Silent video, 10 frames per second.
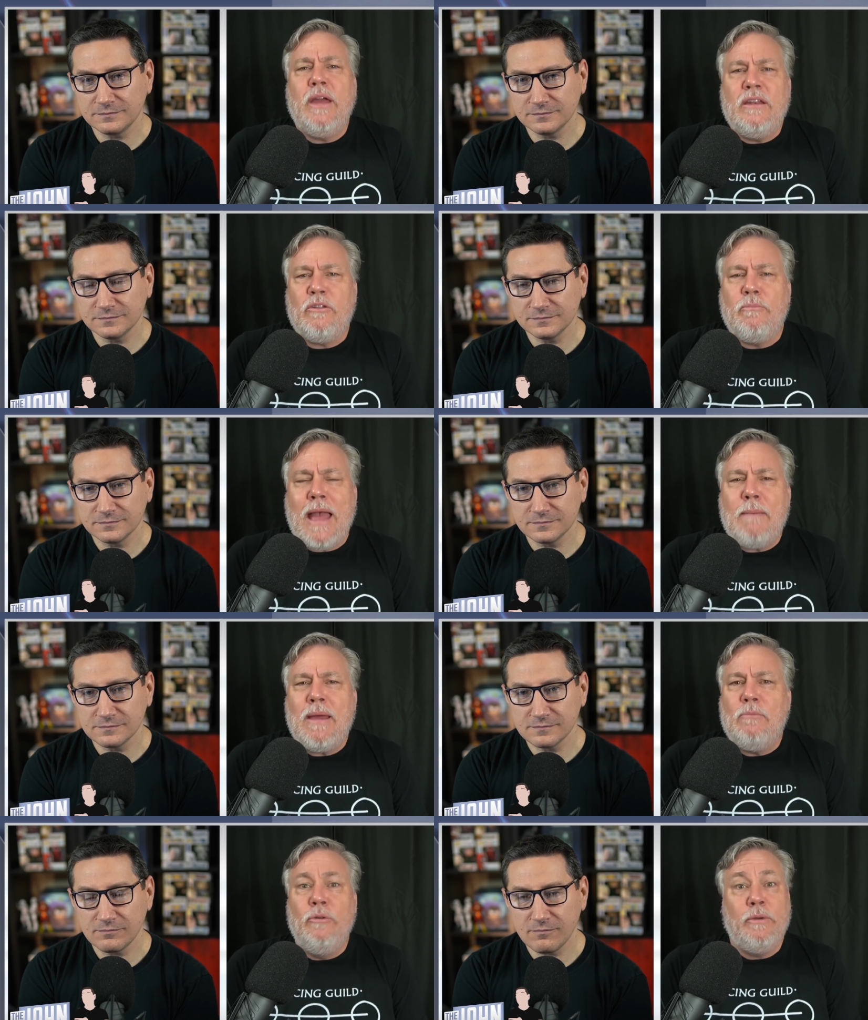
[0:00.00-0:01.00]
Speaker 1: get another
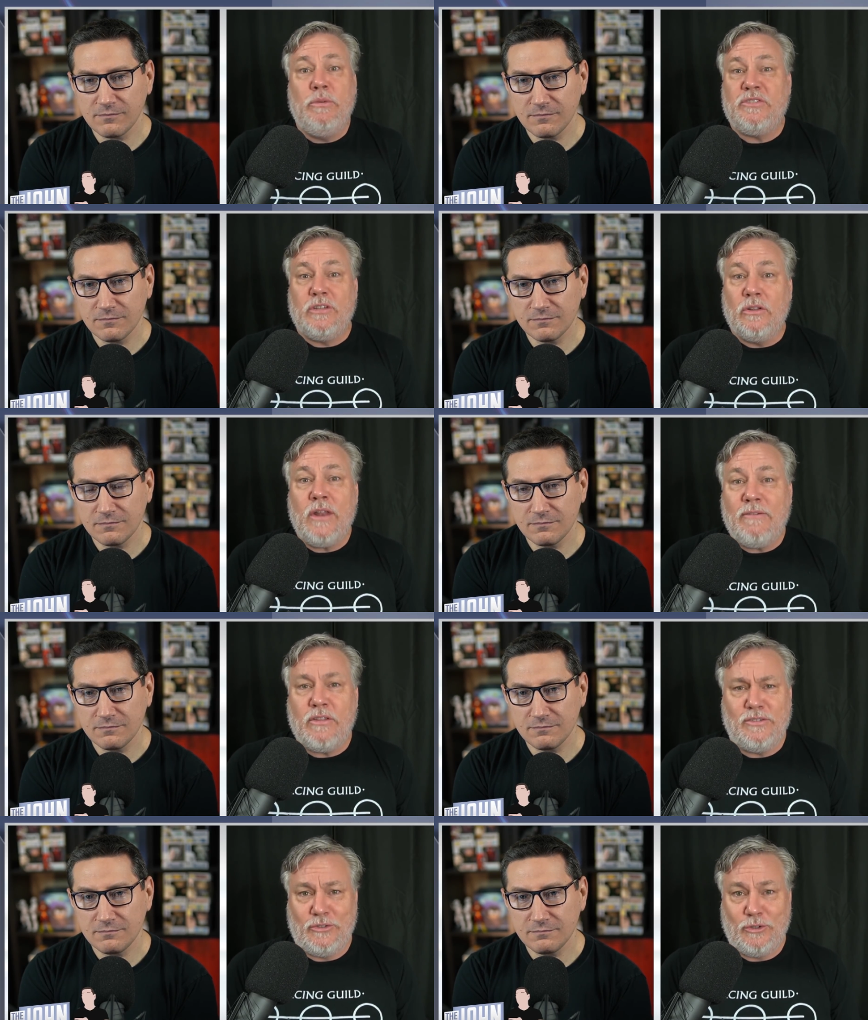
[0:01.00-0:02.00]
Batman movie, and we still don't have
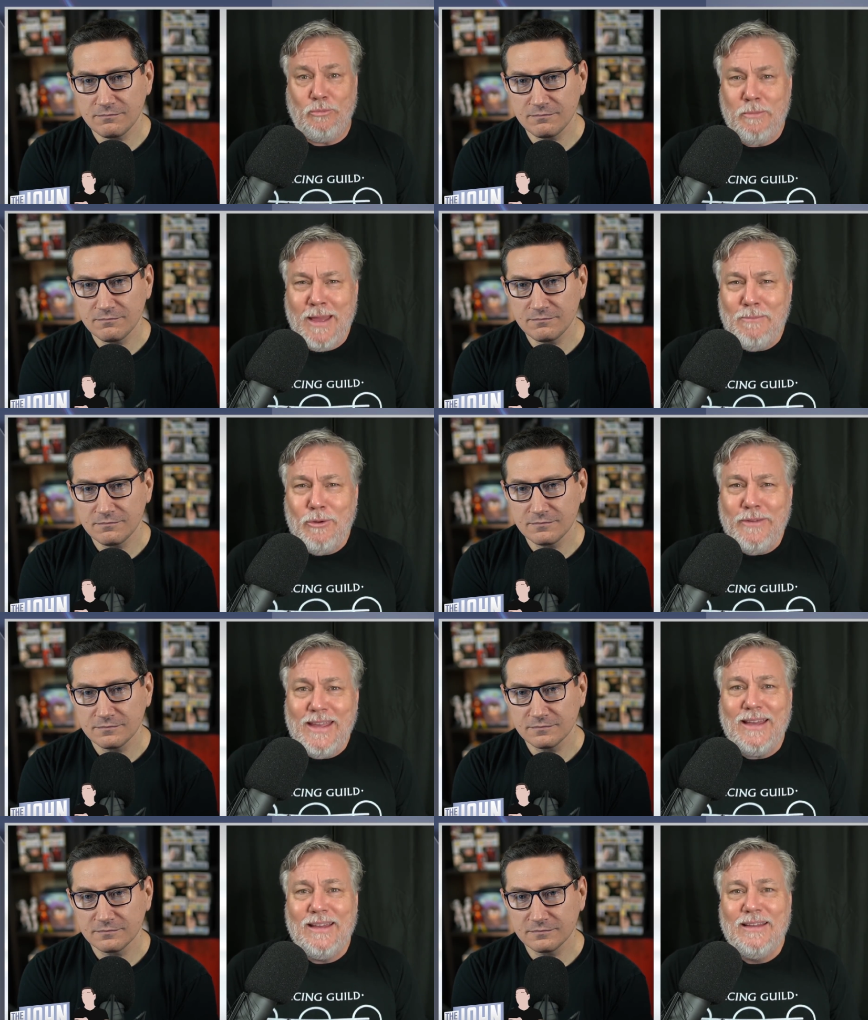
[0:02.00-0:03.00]
another Superman
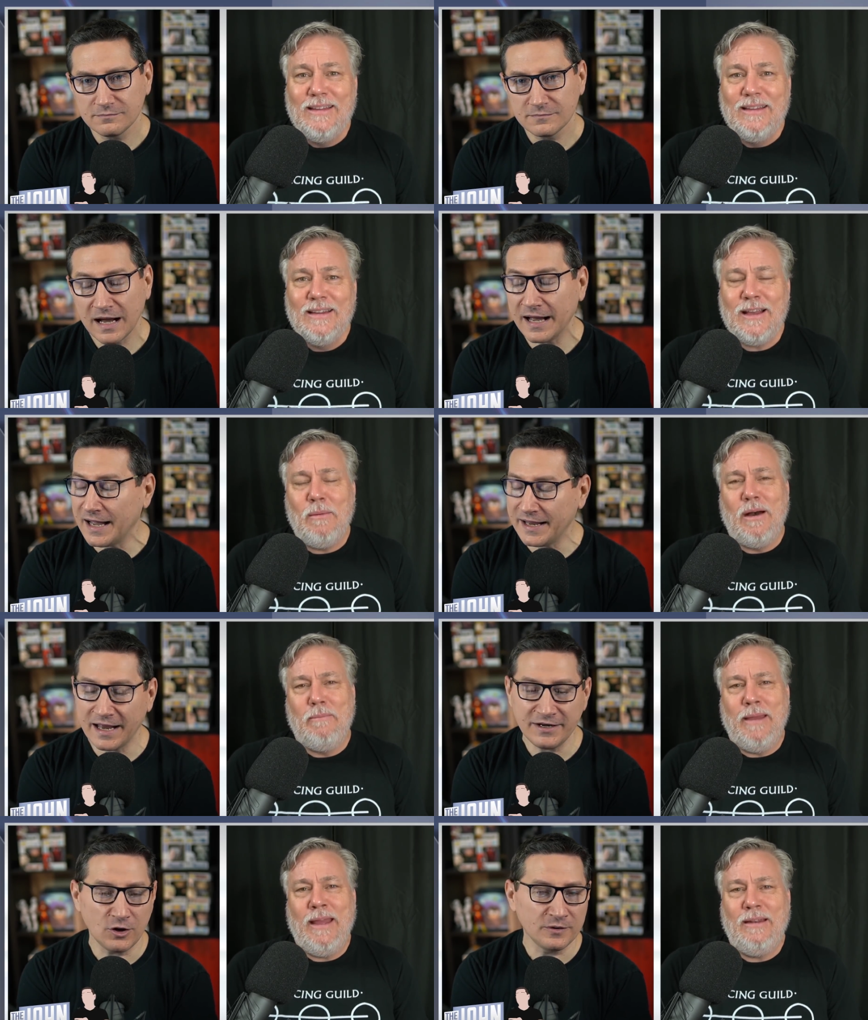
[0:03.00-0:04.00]
movie.
Speaker 2: Come on,
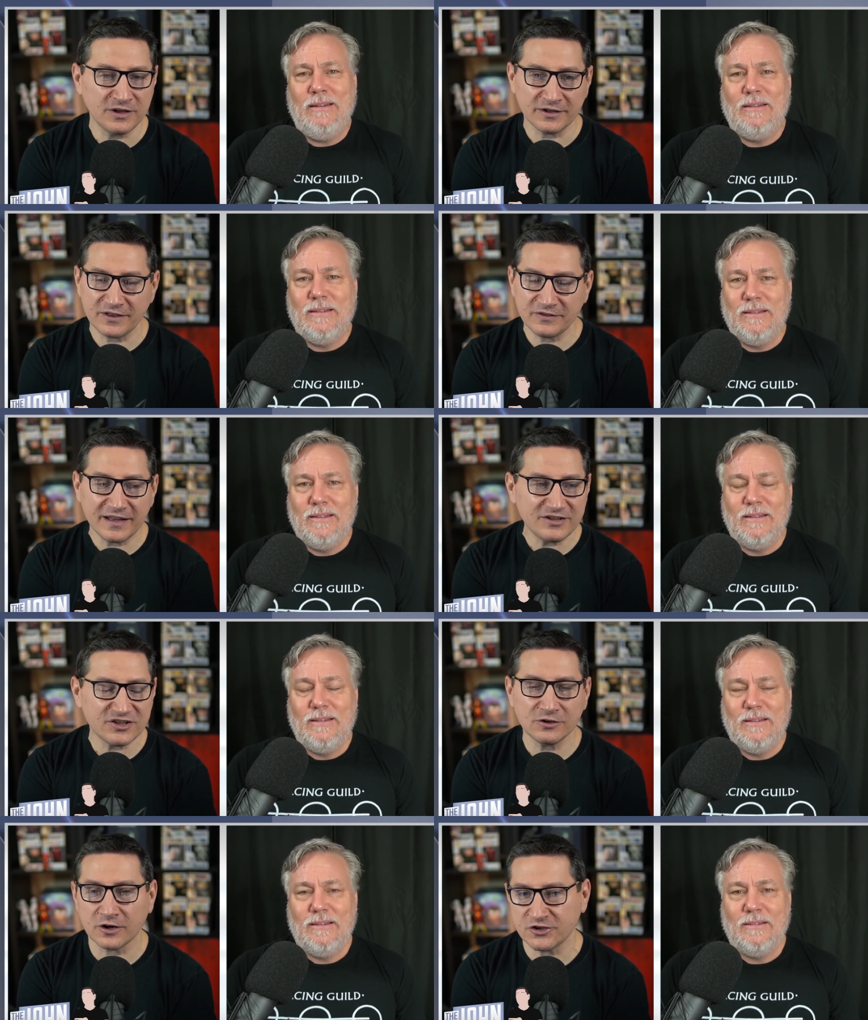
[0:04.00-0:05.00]
man. I know, like they
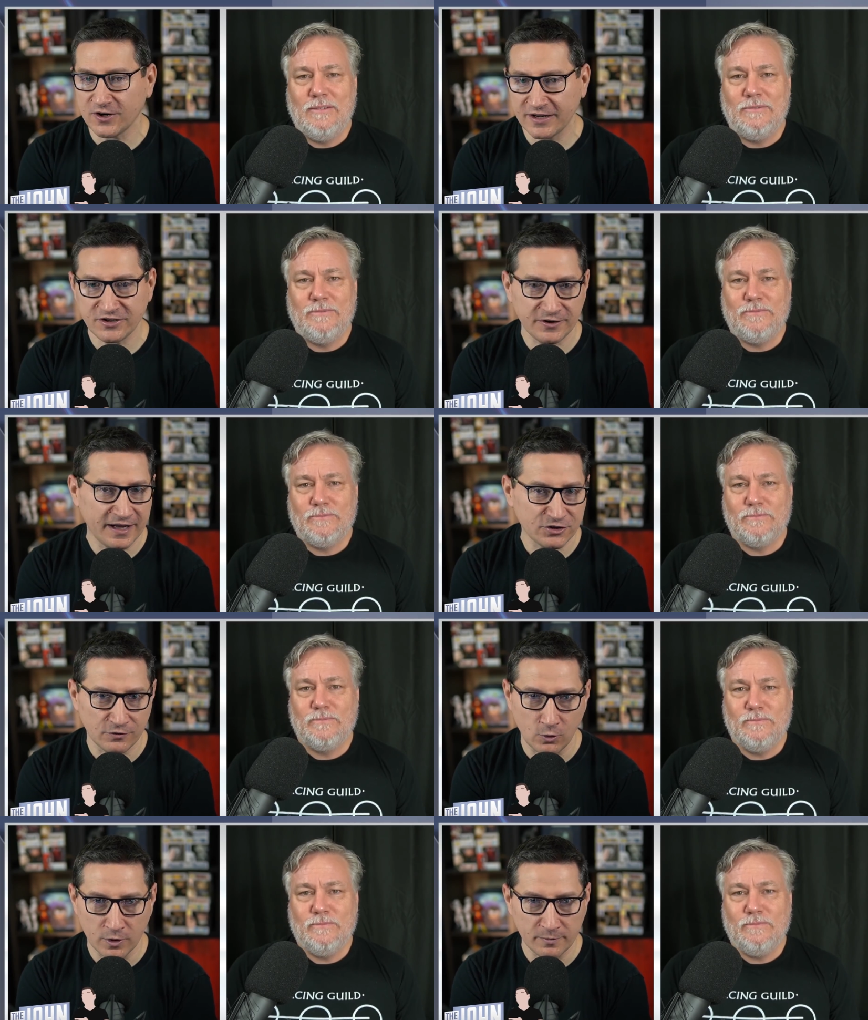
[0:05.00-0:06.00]
still are scratching their heads
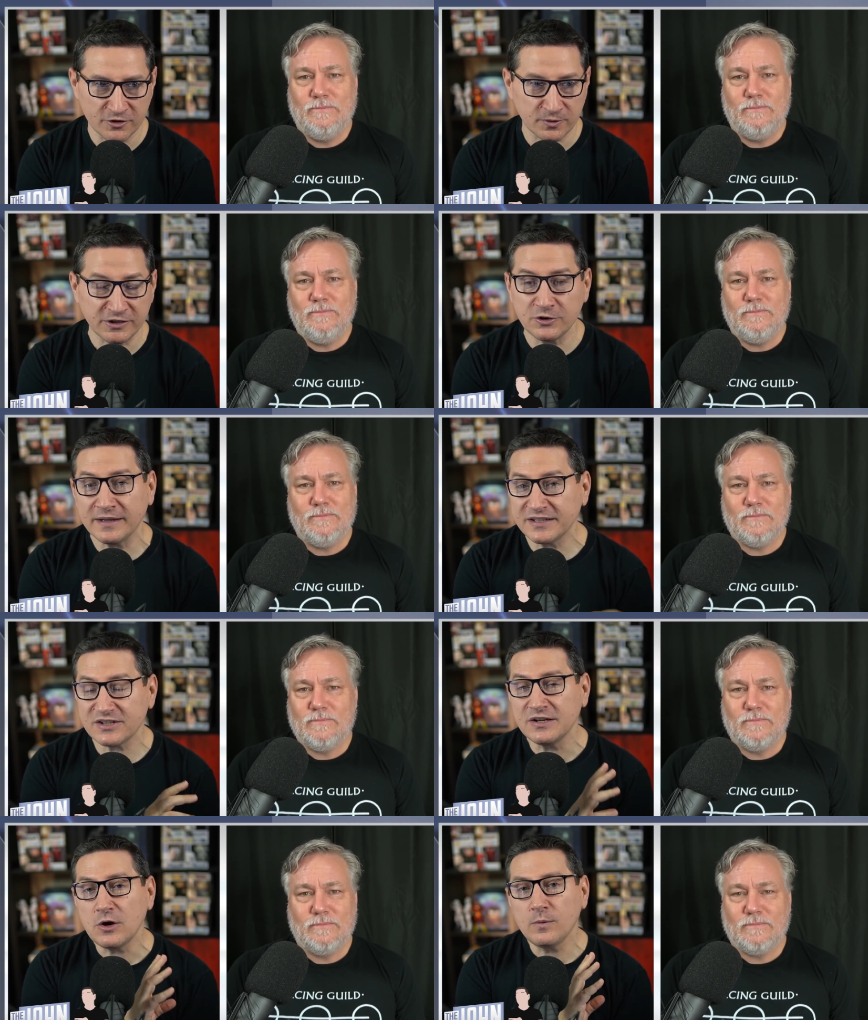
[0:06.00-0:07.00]
over Warner Brothers what to do. And
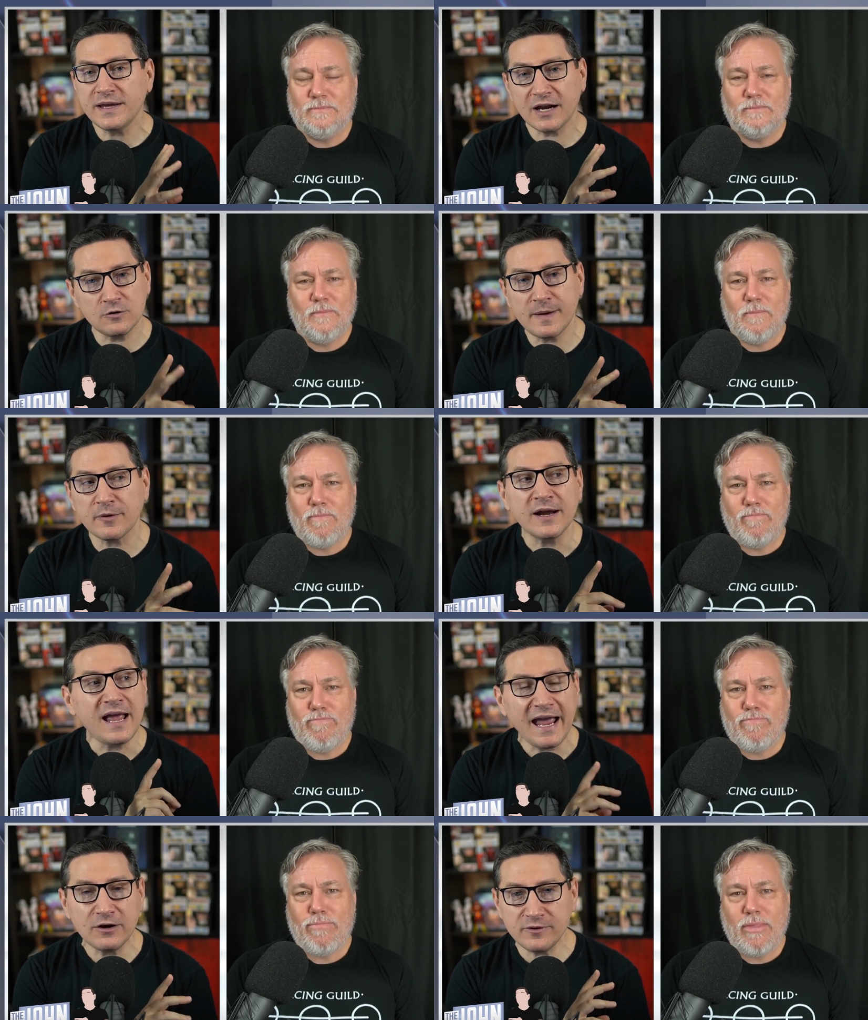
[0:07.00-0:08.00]
listen, we got to remember,
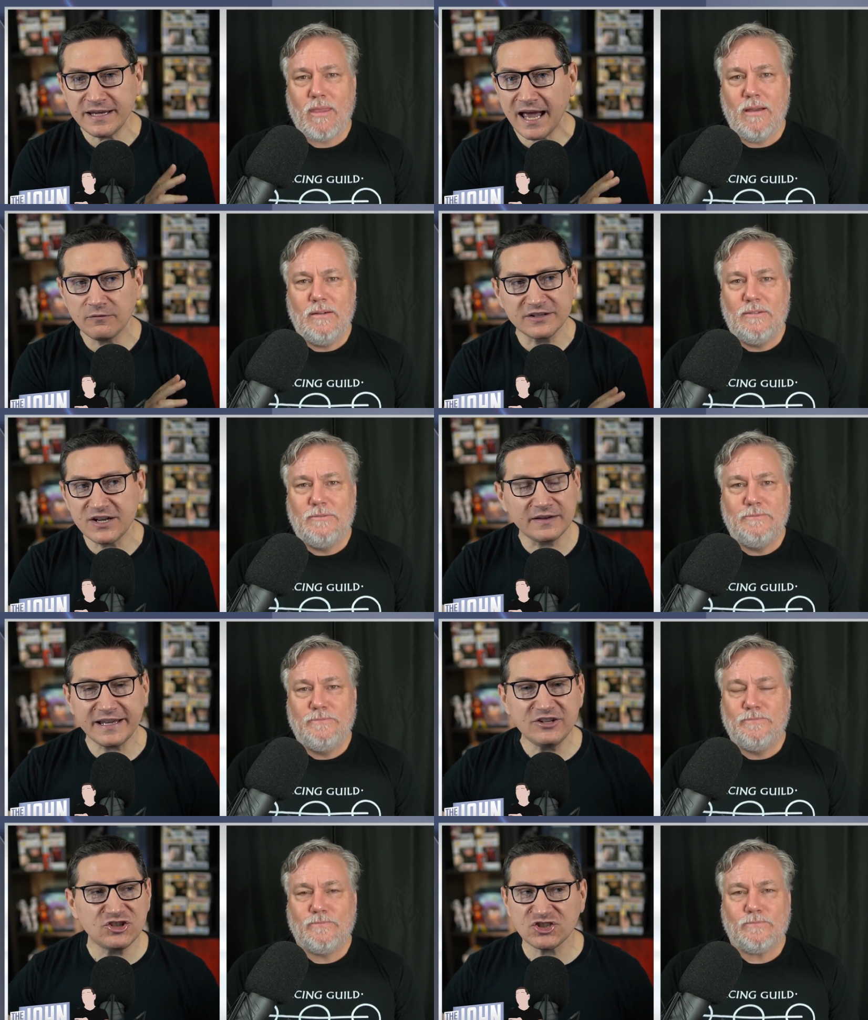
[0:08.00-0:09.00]
Henry Cavill. It's not
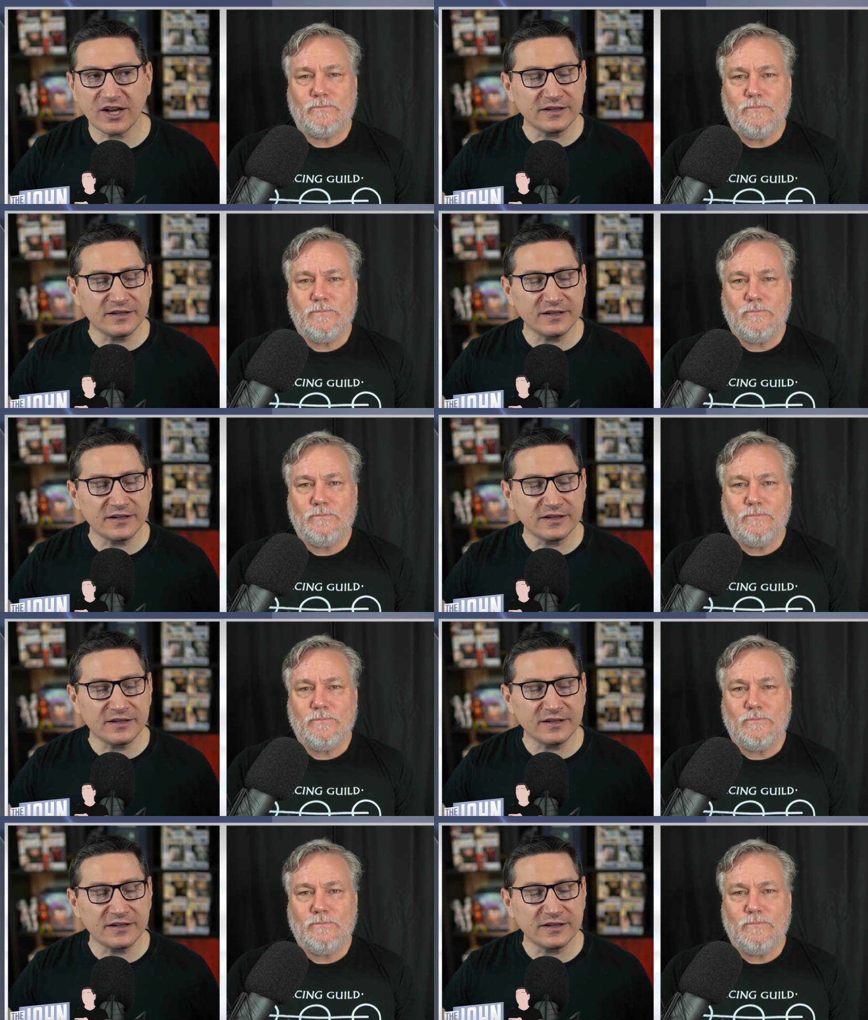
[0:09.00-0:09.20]
like he just